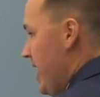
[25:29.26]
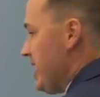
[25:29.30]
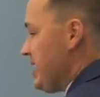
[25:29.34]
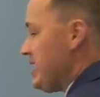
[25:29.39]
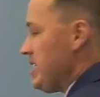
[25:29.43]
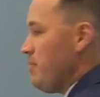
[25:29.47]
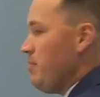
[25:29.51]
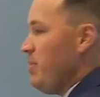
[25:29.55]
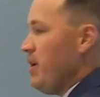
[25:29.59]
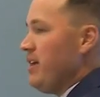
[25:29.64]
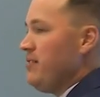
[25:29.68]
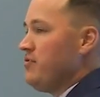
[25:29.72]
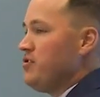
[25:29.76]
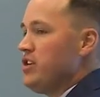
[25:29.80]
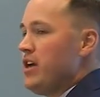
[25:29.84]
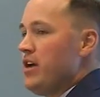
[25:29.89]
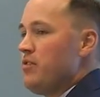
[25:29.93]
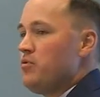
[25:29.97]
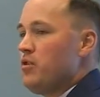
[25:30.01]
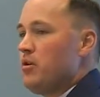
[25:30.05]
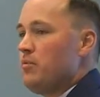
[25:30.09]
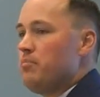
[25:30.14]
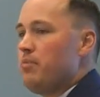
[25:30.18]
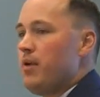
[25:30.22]
has to be of
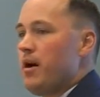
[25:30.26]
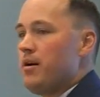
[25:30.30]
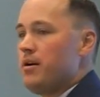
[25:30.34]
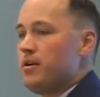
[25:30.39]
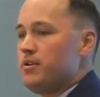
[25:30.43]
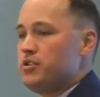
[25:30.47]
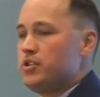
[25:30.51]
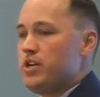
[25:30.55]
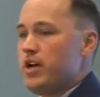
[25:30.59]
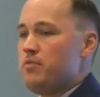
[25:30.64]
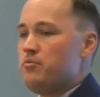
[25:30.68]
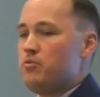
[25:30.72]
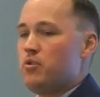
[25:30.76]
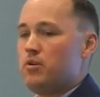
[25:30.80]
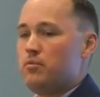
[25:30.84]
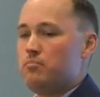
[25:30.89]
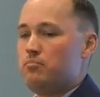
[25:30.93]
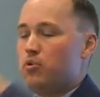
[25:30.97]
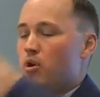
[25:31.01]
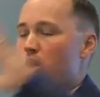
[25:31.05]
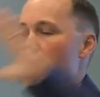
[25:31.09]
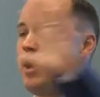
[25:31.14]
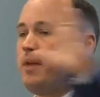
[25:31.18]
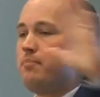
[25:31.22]
general,
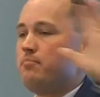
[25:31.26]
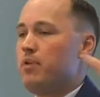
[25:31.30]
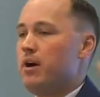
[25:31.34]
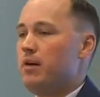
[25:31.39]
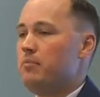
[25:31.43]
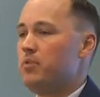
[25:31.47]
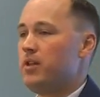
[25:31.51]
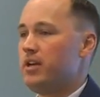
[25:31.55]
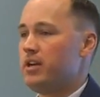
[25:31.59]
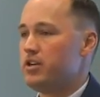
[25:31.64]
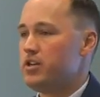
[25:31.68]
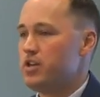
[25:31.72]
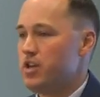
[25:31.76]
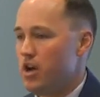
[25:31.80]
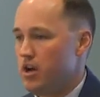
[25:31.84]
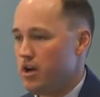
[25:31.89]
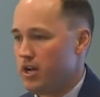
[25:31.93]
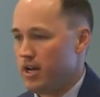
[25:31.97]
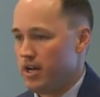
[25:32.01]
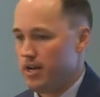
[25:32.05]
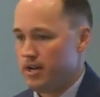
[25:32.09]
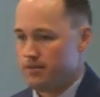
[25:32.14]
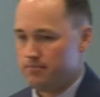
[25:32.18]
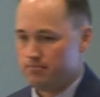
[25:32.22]
broad public
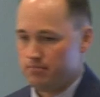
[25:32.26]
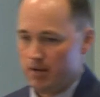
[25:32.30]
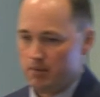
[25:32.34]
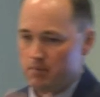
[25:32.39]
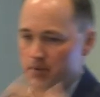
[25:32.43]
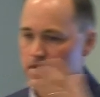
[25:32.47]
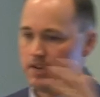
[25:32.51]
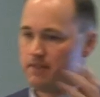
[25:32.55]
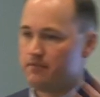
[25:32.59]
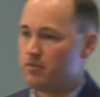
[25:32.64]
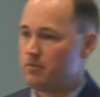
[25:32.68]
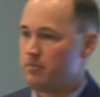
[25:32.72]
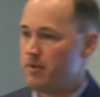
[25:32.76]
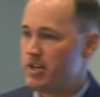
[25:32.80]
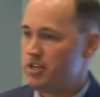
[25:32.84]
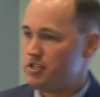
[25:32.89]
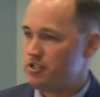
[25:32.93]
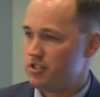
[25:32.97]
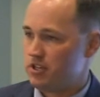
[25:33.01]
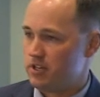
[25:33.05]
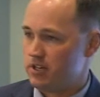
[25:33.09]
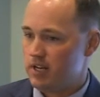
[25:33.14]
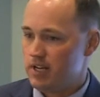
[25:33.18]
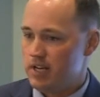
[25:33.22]
public
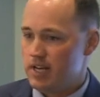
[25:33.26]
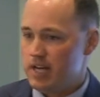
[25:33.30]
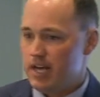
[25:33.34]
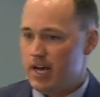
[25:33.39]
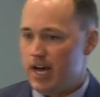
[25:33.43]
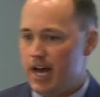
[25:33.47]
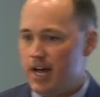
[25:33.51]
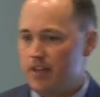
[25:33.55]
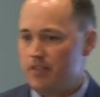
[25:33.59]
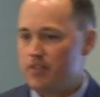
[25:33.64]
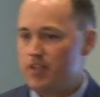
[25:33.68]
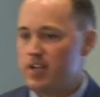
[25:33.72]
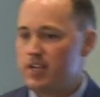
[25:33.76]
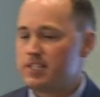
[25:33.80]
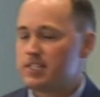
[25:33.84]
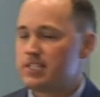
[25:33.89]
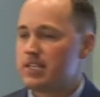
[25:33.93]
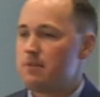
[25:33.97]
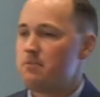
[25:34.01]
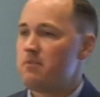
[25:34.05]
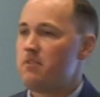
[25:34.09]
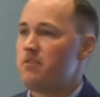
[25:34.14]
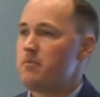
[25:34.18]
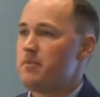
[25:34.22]
information. I think
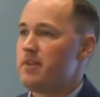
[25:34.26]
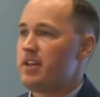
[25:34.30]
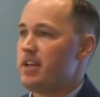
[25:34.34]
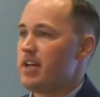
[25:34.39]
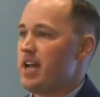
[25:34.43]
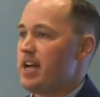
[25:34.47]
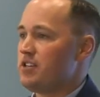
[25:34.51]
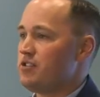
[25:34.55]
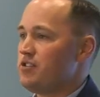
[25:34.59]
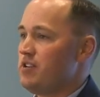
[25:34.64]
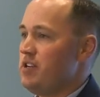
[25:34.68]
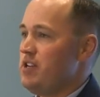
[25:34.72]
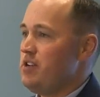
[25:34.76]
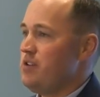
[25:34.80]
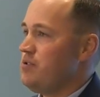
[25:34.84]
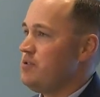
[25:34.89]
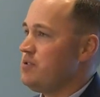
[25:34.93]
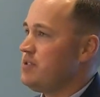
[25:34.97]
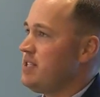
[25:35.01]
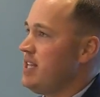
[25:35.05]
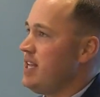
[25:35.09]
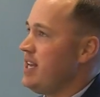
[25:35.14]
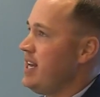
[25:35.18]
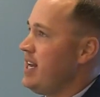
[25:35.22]
some of them actually
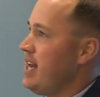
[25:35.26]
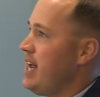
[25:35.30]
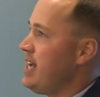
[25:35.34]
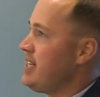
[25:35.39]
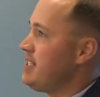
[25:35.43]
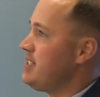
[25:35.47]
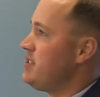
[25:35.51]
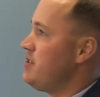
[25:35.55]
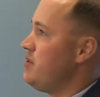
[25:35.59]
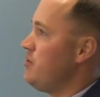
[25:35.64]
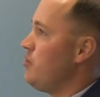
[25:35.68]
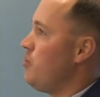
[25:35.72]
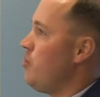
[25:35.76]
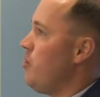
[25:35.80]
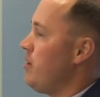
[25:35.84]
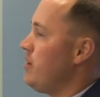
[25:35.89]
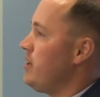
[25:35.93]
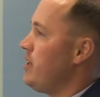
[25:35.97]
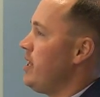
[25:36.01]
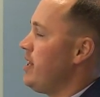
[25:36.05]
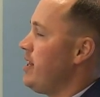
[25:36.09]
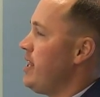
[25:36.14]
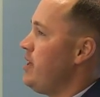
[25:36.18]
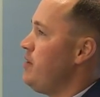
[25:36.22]
use that it has to,
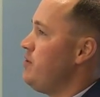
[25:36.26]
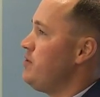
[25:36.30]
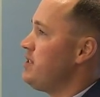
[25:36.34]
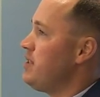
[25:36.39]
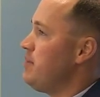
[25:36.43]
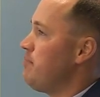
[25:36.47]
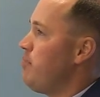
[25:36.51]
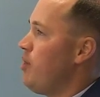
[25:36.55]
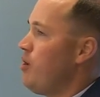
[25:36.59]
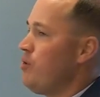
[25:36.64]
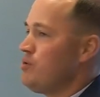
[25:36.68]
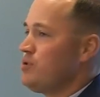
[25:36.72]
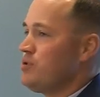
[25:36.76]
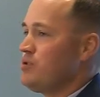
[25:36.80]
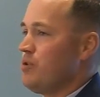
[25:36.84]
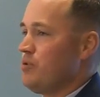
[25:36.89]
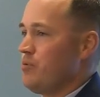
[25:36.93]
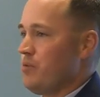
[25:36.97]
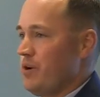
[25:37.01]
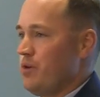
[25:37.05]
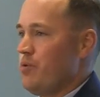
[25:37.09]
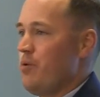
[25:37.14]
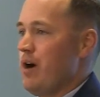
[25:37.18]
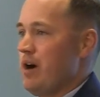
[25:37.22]
they use the postal
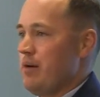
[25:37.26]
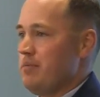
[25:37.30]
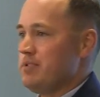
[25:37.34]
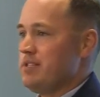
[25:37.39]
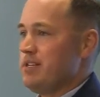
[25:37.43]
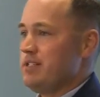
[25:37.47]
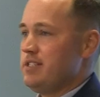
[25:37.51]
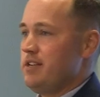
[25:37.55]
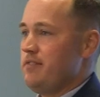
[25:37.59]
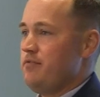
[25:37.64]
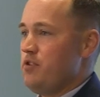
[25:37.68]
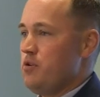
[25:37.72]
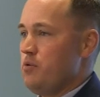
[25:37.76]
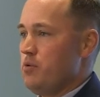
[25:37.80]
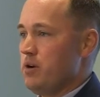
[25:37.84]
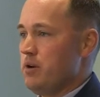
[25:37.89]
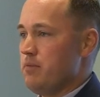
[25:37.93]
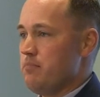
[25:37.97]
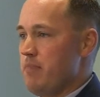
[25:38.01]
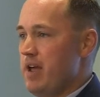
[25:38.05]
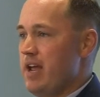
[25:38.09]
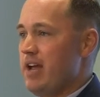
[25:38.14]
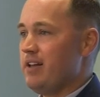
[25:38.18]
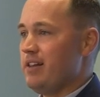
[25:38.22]
requirements as if you were
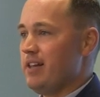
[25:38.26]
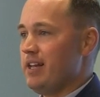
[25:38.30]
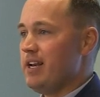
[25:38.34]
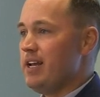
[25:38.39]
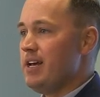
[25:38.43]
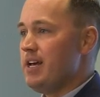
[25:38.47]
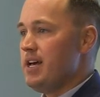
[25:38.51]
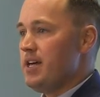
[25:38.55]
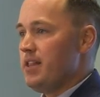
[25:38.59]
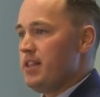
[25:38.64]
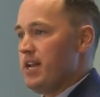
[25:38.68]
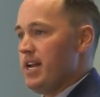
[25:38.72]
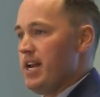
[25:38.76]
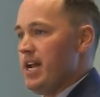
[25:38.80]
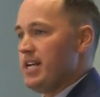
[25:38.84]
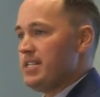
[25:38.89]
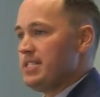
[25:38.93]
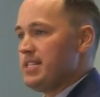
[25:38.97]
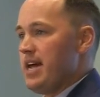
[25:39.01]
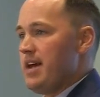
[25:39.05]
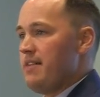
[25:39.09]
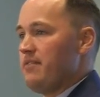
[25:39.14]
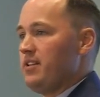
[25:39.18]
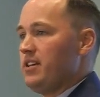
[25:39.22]
to mail it, that it has
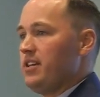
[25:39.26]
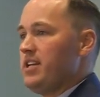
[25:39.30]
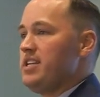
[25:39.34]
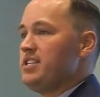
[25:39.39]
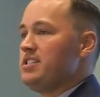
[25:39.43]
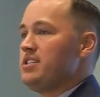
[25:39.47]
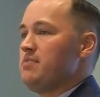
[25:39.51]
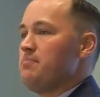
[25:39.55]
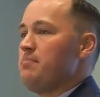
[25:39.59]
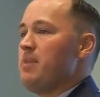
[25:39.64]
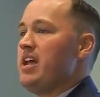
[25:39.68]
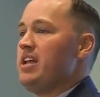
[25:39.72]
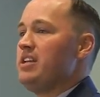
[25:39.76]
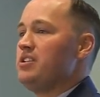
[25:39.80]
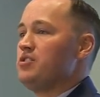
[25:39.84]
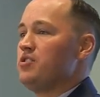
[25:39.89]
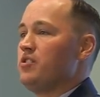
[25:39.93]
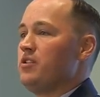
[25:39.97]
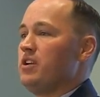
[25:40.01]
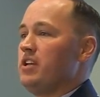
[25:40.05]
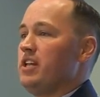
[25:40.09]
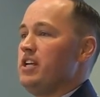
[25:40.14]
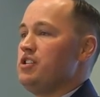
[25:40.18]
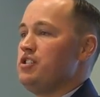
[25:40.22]
to have at least a paid
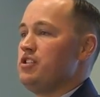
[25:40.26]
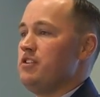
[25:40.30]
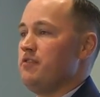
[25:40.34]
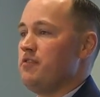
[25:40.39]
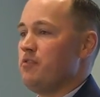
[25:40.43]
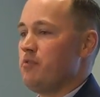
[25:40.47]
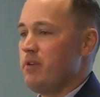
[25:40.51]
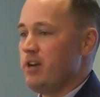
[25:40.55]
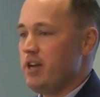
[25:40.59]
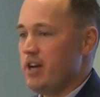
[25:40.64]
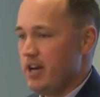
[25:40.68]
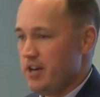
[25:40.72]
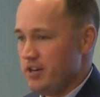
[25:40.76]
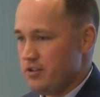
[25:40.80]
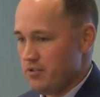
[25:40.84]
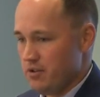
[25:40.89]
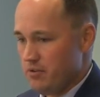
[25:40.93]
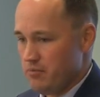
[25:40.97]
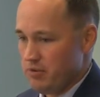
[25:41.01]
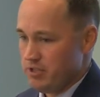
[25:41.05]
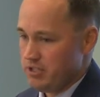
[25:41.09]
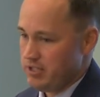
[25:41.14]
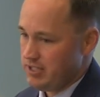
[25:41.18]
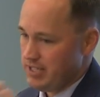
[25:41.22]
circulation of
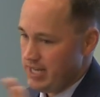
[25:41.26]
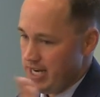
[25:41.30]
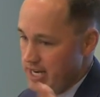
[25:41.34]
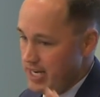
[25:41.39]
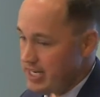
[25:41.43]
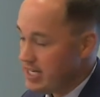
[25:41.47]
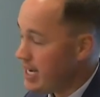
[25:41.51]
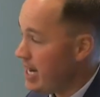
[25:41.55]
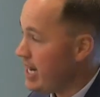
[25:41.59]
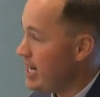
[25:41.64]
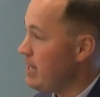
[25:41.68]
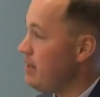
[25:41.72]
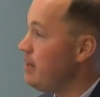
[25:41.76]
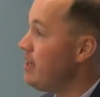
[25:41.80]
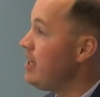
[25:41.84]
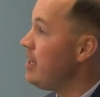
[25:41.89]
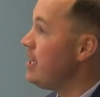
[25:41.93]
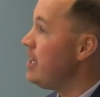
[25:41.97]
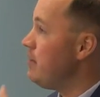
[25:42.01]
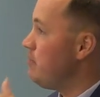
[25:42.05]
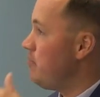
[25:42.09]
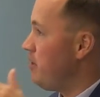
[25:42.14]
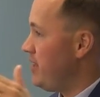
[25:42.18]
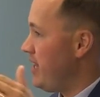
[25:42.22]
300, which is teeny tiny,
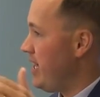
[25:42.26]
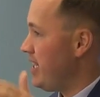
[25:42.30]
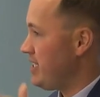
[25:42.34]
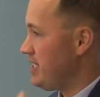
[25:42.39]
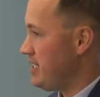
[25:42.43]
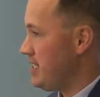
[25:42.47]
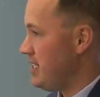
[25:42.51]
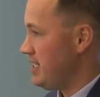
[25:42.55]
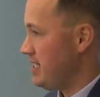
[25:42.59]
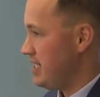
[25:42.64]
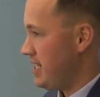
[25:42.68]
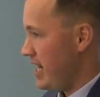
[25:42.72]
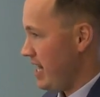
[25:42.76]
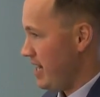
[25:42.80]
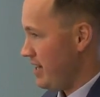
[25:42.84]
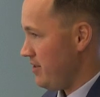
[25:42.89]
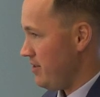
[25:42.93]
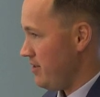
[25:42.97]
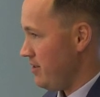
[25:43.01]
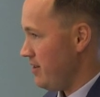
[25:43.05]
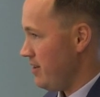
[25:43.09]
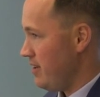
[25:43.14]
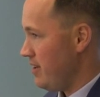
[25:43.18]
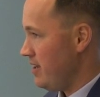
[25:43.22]
but that's the
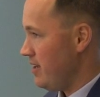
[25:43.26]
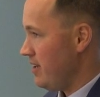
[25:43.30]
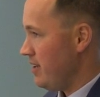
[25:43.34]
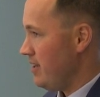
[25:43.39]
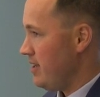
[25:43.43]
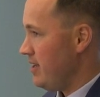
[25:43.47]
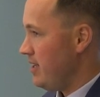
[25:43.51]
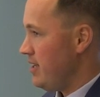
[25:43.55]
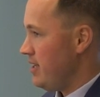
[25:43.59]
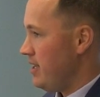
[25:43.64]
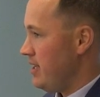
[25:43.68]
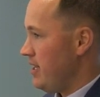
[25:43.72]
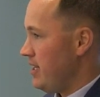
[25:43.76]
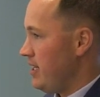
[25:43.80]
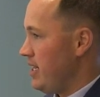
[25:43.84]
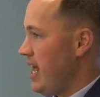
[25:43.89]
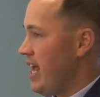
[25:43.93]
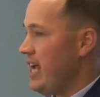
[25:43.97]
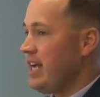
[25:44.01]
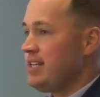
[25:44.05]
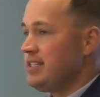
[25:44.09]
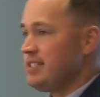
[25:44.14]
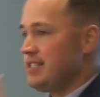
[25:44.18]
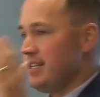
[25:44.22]
standard.
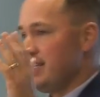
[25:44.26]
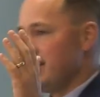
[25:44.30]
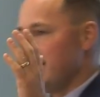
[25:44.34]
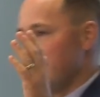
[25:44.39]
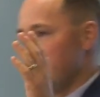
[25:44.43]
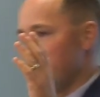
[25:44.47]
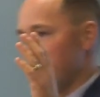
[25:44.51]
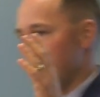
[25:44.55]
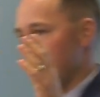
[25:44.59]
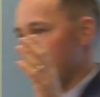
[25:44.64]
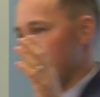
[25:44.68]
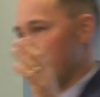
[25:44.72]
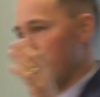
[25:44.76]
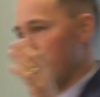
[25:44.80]
Kansas,